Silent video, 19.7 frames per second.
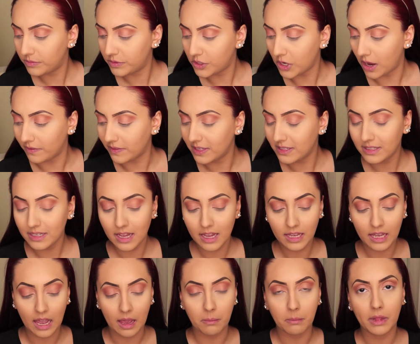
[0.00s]
So obviously I
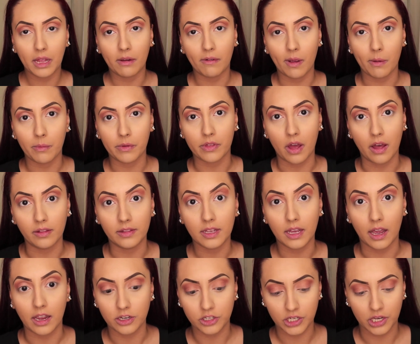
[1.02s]
can play around with all the
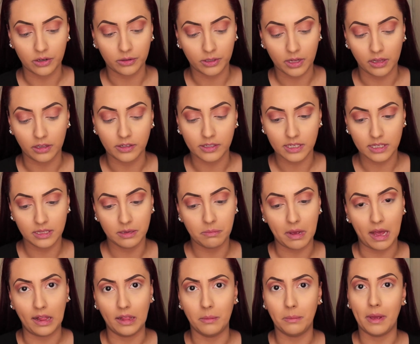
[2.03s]
eyeshadow colors in the
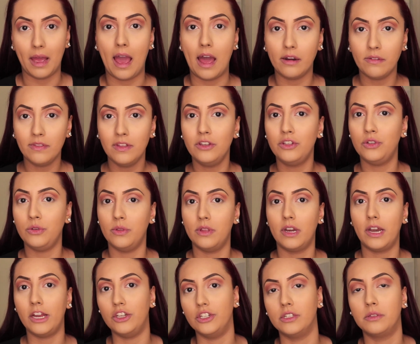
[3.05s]
palette, but out of the two that
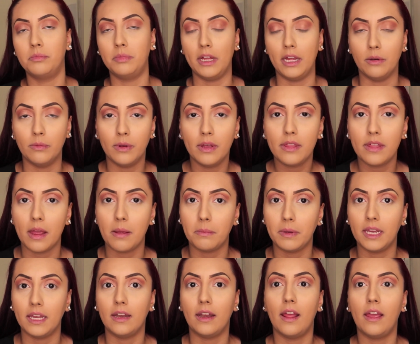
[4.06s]
I just played with, I
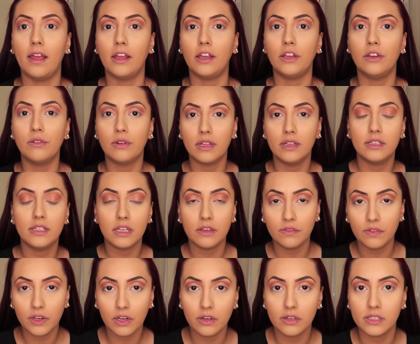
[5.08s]
mean, you can see
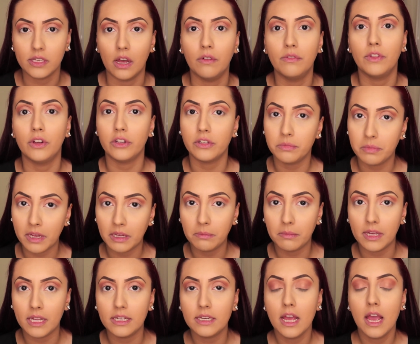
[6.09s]
for yourself, there's
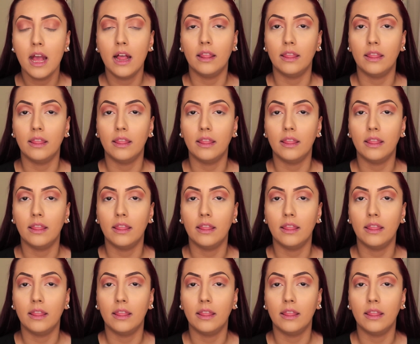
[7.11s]
pigment,